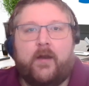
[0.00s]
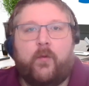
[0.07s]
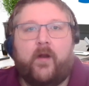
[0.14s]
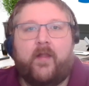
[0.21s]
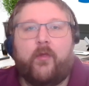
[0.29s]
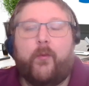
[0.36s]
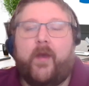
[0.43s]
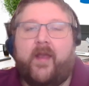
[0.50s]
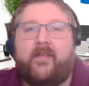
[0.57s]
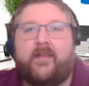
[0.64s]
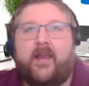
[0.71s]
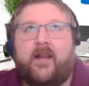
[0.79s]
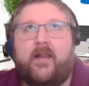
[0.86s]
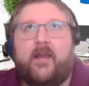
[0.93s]
And one of the
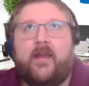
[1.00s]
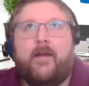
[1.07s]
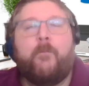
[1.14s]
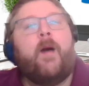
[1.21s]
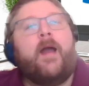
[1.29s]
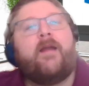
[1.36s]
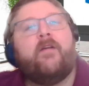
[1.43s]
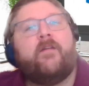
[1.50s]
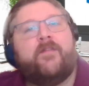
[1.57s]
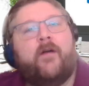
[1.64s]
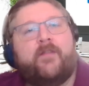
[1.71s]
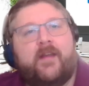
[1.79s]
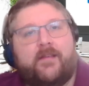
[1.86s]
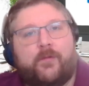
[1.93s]
ways that
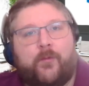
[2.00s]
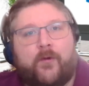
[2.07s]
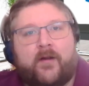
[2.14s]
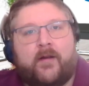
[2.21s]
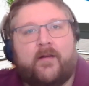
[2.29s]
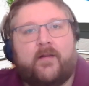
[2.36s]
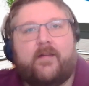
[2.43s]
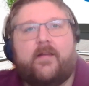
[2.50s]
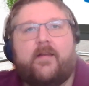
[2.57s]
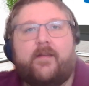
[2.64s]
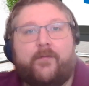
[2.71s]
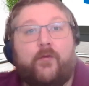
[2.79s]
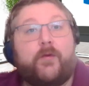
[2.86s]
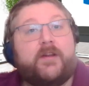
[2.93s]
Microsoft has worked to
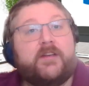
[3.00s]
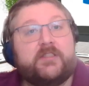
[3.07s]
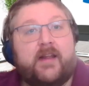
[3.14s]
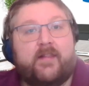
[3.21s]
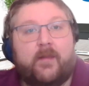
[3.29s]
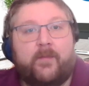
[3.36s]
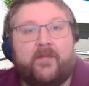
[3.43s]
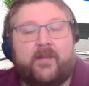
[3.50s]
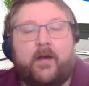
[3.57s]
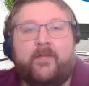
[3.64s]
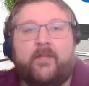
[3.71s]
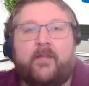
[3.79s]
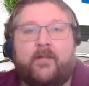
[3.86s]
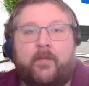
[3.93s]
differentiate
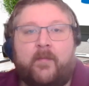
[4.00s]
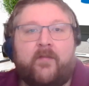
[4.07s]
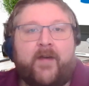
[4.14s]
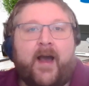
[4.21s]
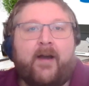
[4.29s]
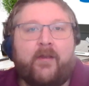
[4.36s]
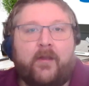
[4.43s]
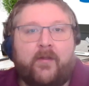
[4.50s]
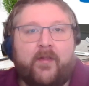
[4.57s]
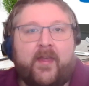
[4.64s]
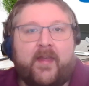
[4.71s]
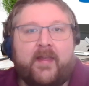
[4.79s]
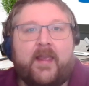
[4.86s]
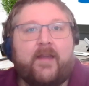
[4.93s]
themselves and some of the value
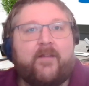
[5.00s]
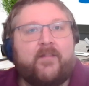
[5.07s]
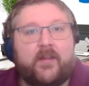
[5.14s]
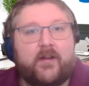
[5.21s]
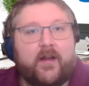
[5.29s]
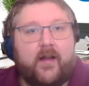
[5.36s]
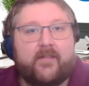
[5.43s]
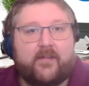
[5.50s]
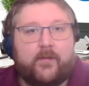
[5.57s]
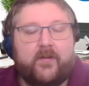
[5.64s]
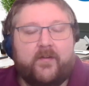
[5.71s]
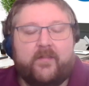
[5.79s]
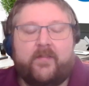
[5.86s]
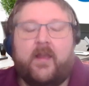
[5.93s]
they give to their
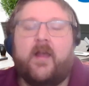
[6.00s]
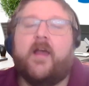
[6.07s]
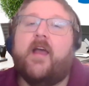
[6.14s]
customers.